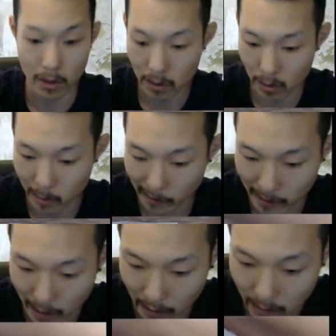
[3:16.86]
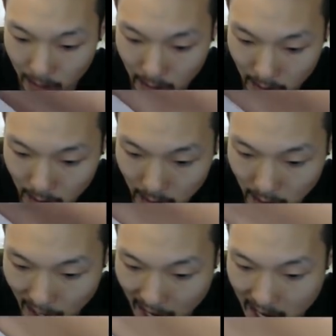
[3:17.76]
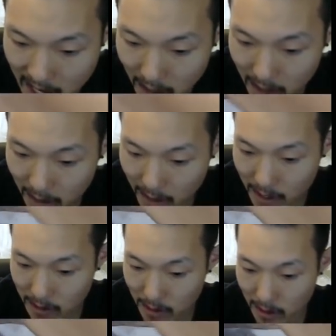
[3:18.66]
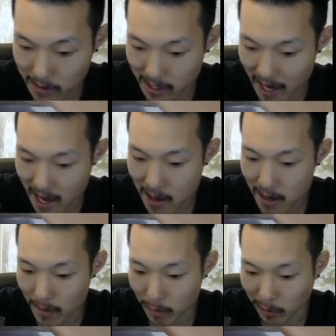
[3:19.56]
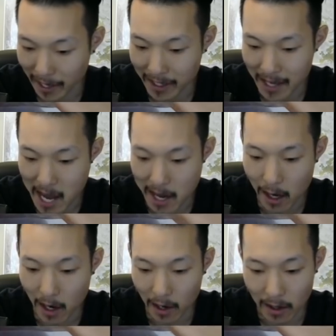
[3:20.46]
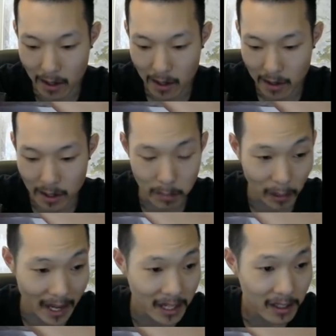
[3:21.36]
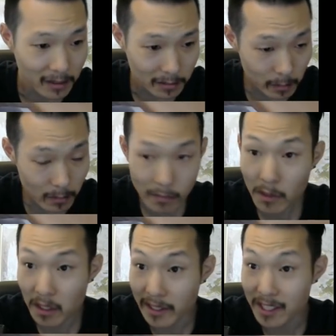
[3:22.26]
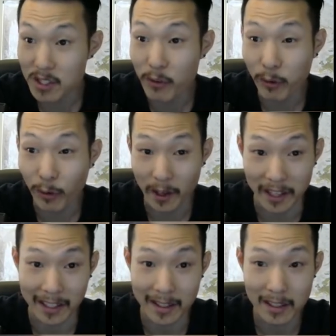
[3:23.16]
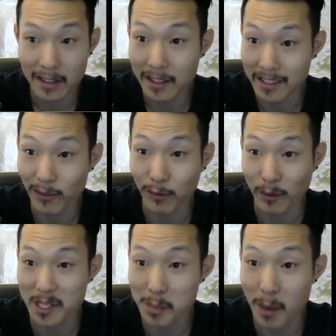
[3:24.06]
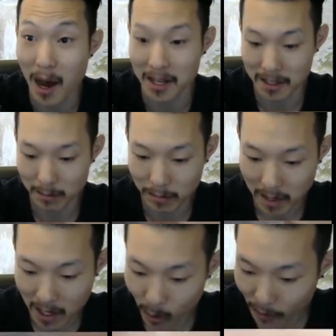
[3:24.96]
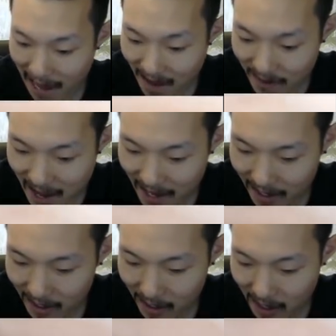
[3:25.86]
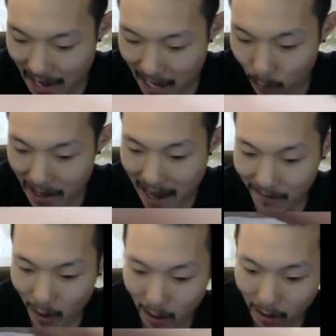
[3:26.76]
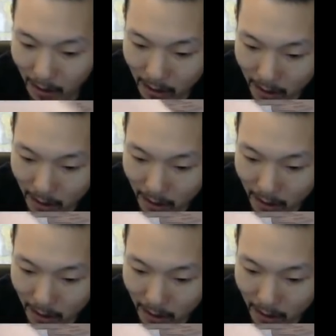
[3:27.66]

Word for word: Oh my God. A, it's A blank A R. The blank is free. It's a free spot. We have A and we have R.